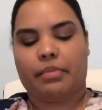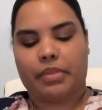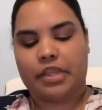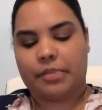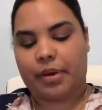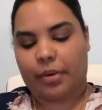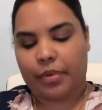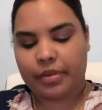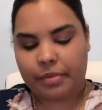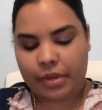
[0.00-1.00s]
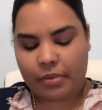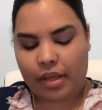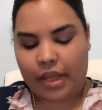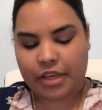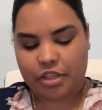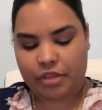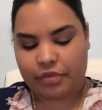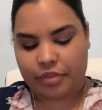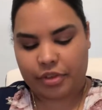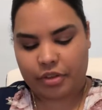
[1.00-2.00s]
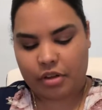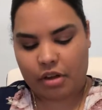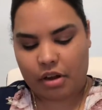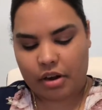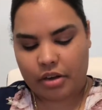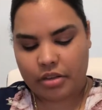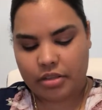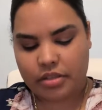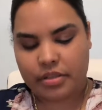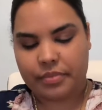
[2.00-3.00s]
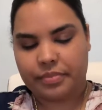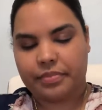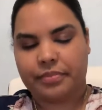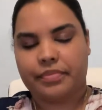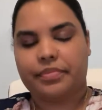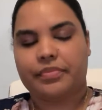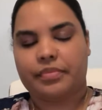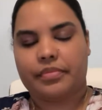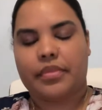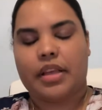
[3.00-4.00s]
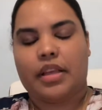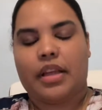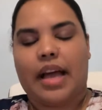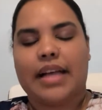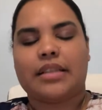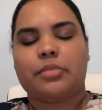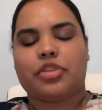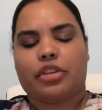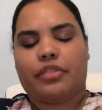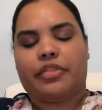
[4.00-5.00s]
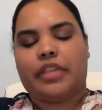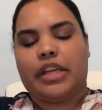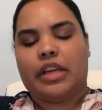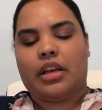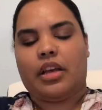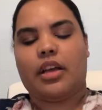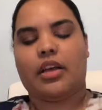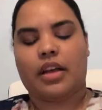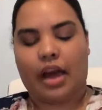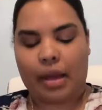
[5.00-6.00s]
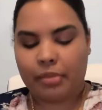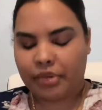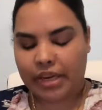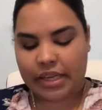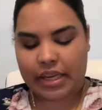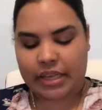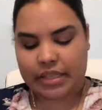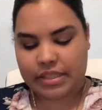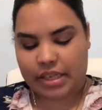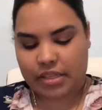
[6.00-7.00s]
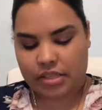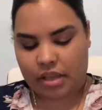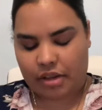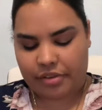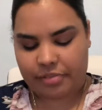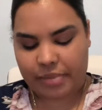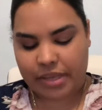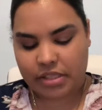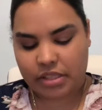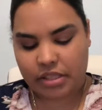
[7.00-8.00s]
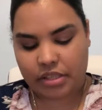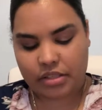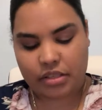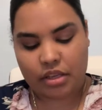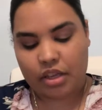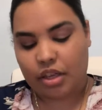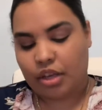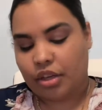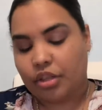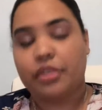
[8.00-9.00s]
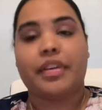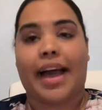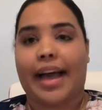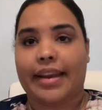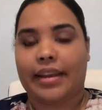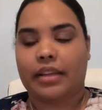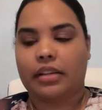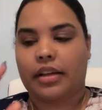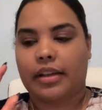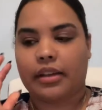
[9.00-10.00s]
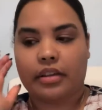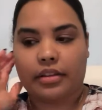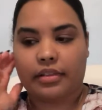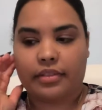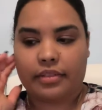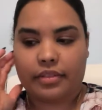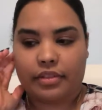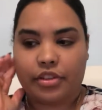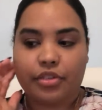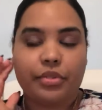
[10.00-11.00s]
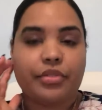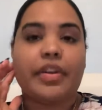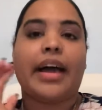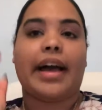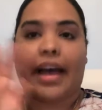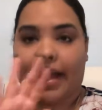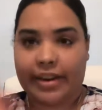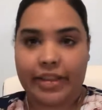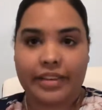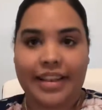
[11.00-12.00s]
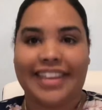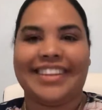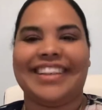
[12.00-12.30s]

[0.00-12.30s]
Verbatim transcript: Please bear with me while I shuffle your cards. As I'm shuffling, I'm already getting a sense of Pisces, you've had it. Like, you've had it.